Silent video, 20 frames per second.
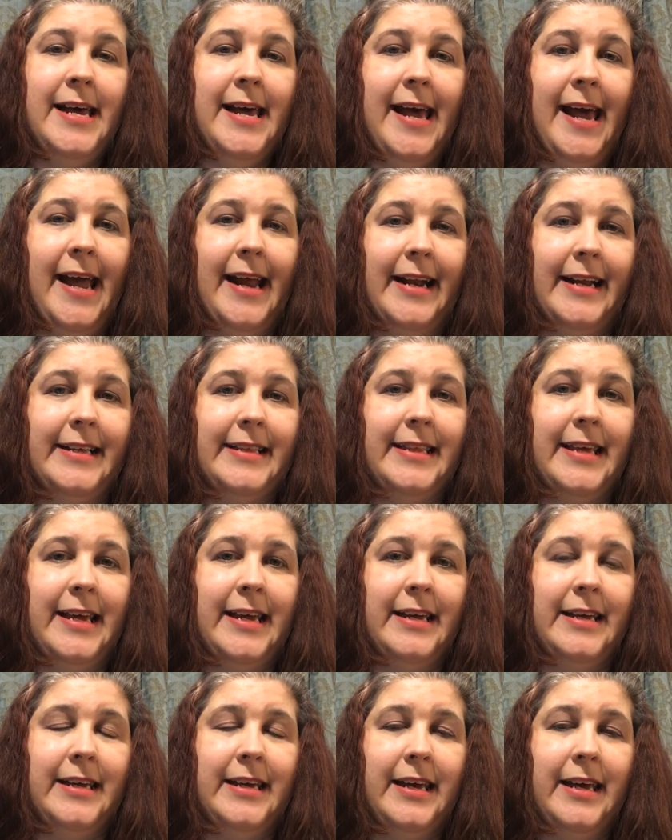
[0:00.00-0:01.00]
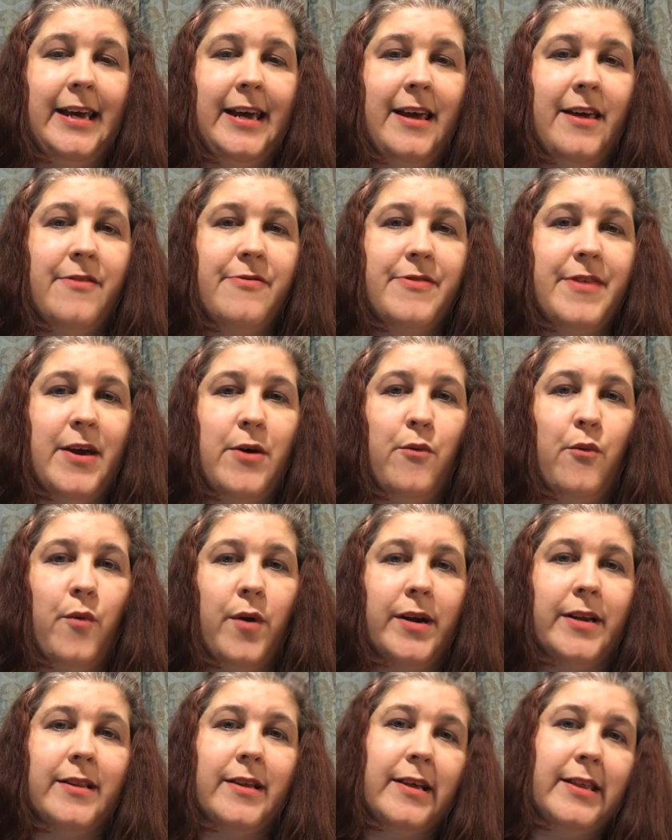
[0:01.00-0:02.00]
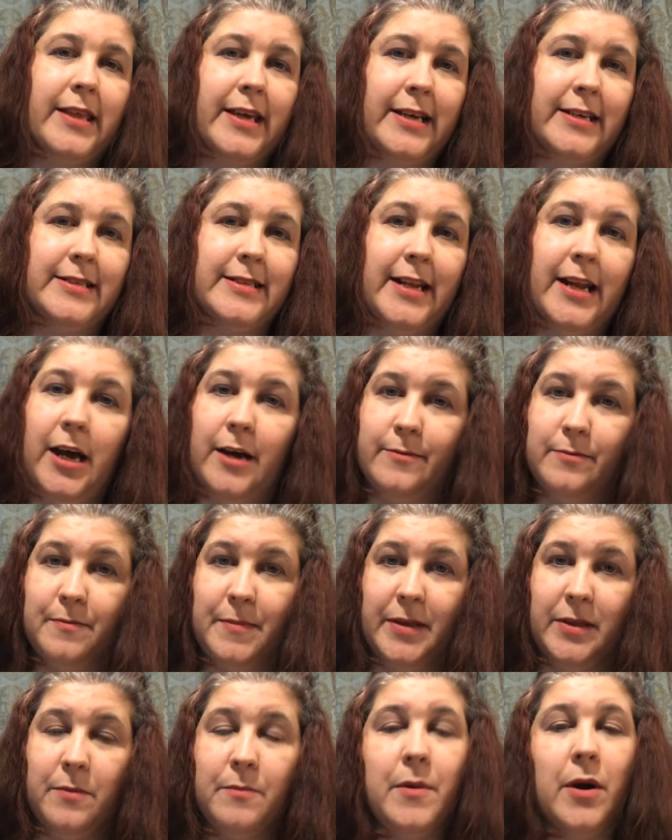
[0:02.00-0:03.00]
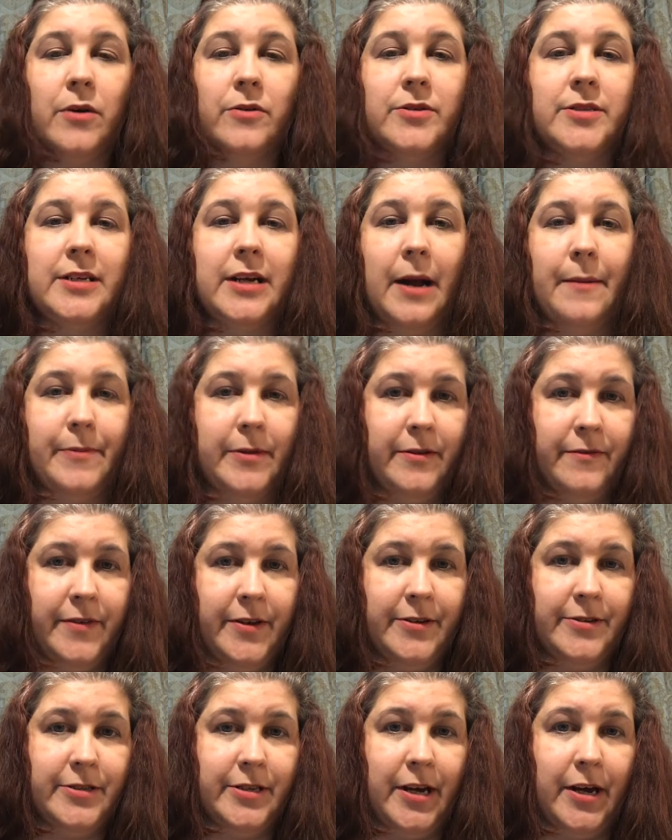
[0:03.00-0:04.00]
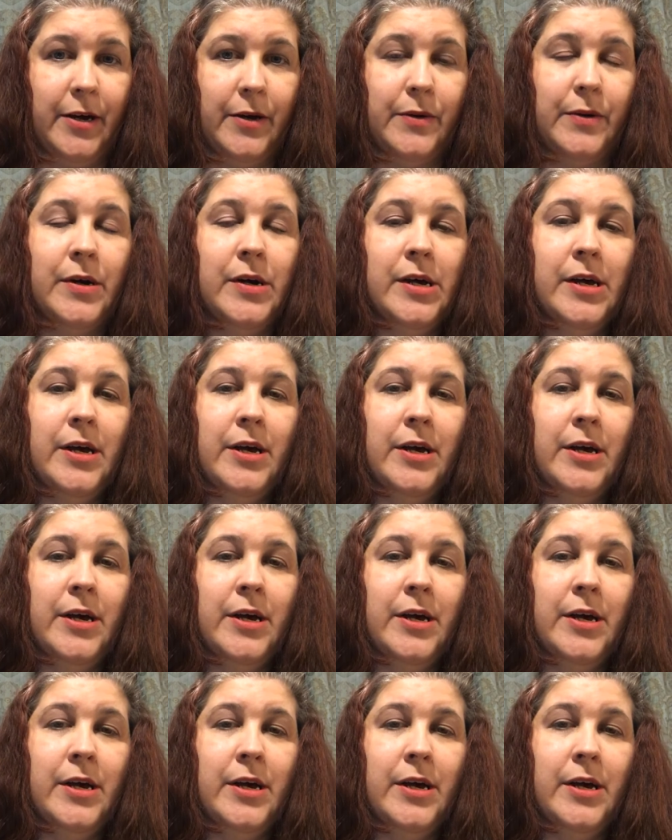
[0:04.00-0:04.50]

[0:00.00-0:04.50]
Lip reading: And I think that one of the things that helped me the most a couple of years ago